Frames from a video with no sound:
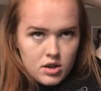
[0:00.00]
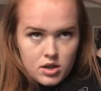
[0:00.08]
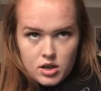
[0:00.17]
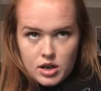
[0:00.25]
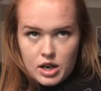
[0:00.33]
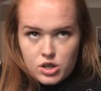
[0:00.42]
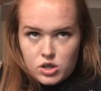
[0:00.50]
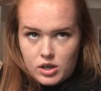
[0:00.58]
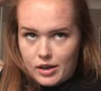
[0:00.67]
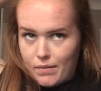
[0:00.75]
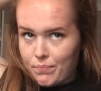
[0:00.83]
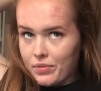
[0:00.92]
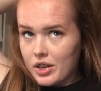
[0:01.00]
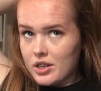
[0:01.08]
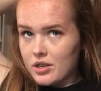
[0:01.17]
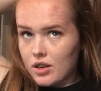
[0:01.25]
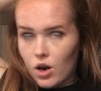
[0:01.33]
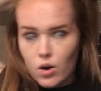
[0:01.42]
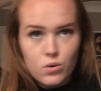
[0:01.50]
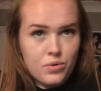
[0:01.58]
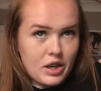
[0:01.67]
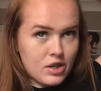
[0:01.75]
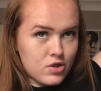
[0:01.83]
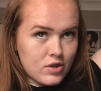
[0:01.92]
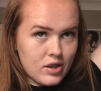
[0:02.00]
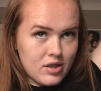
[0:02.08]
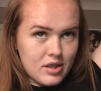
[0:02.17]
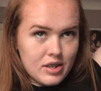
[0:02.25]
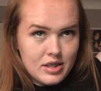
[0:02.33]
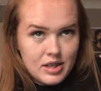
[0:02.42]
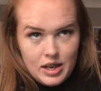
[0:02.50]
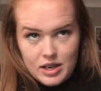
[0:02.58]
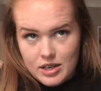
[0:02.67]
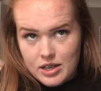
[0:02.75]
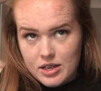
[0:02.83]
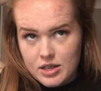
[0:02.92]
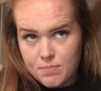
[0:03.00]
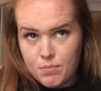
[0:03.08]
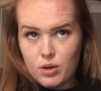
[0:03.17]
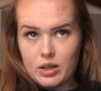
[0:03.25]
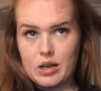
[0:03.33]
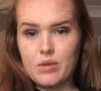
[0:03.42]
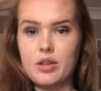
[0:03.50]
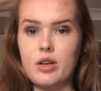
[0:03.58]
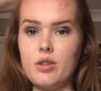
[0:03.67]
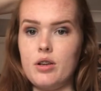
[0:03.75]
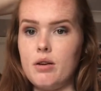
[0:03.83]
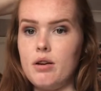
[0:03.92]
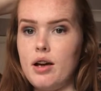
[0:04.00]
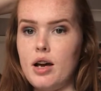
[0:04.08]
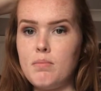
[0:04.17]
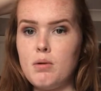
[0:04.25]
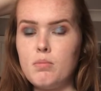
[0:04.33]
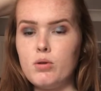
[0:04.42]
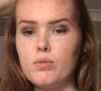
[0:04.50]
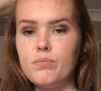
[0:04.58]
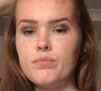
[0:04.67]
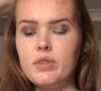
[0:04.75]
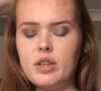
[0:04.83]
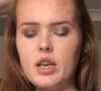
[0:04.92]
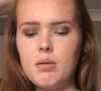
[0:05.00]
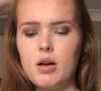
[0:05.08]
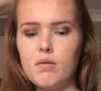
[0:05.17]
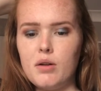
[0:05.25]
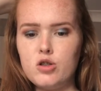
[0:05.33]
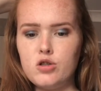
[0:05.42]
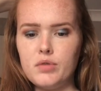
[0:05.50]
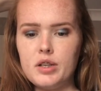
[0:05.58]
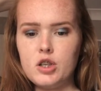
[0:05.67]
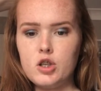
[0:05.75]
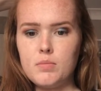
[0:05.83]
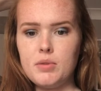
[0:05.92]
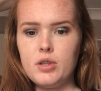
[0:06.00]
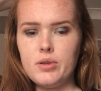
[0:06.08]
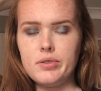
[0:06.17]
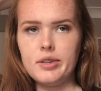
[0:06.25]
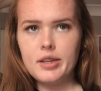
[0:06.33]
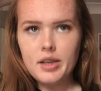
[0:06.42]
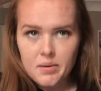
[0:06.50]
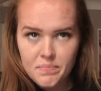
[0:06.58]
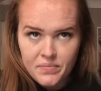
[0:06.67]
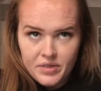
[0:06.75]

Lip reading: Actually, hold that strand in this hand and then just pull out the other hair bubble. Keep that around your wrist because you'll be using it.